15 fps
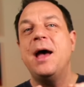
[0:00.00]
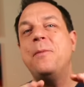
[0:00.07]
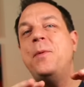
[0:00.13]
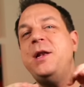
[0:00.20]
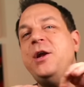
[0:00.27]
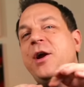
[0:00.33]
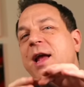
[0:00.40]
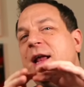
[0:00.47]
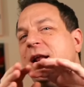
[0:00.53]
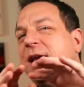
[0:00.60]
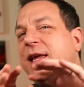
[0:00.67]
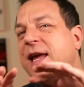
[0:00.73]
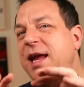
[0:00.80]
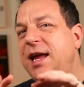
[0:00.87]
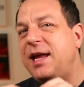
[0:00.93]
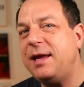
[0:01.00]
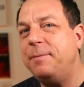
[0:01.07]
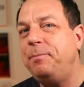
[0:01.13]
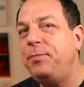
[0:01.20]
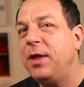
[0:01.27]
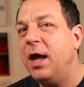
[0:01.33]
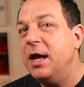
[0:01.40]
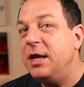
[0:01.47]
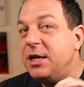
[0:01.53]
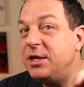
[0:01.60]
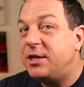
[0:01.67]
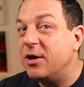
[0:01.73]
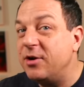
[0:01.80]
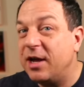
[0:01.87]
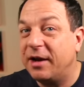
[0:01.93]
And when you're in a key,
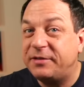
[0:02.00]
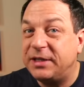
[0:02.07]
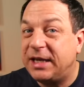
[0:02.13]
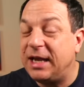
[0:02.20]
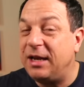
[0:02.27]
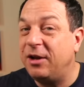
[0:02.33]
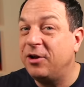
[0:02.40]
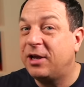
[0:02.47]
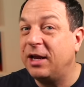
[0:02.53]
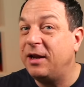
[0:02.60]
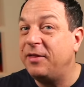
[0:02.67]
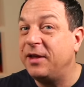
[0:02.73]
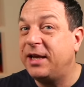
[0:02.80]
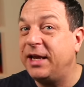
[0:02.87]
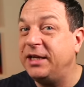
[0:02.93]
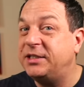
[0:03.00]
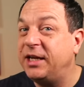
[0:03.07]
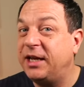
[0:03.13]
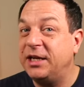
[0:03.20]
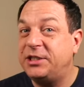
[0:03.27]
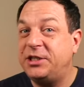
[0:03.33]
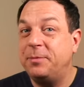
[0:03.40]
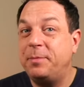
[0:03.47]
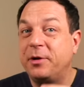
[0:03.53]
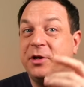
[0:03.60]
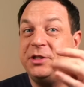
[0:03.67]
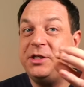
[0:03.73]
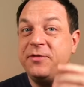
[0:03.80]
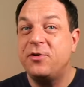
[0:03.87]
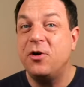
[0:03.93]
you don't have to keep looking at the key signature
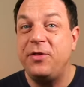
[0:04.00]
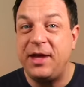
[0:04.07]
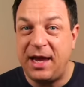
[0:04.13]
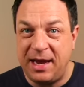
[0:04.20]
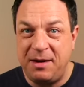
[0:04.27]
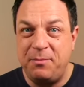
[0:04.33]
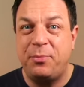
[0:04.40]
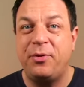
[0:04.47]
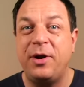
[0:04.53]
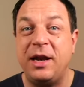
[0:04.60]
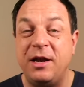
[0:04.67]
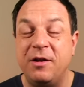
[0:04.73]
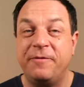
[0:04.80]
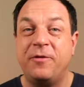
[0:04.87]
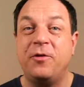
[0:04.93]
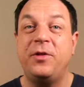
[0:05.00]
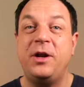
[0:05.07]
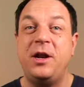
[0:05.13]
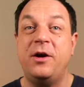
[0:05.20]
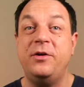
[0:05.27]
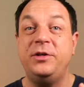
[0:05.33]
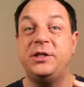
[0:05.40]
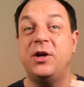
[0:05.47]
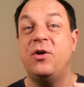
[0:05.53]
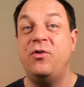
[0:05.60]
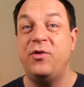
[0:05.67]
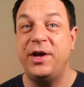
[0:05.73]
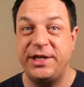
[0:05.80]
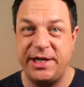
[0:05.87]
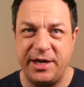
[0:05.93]
because you've got the imprint of all the notes
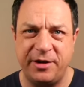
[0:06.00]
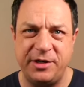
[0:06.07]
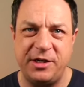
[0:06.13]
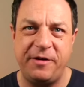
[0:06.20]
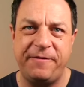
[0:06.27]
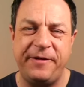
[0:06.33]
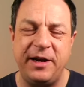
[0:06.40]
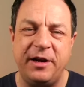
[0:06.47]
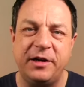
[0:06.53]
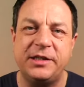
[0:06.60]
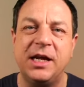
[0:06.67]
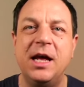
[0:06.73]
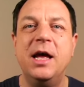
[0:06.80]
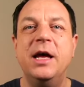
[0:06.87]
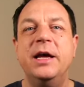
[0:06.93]
already under your fingers.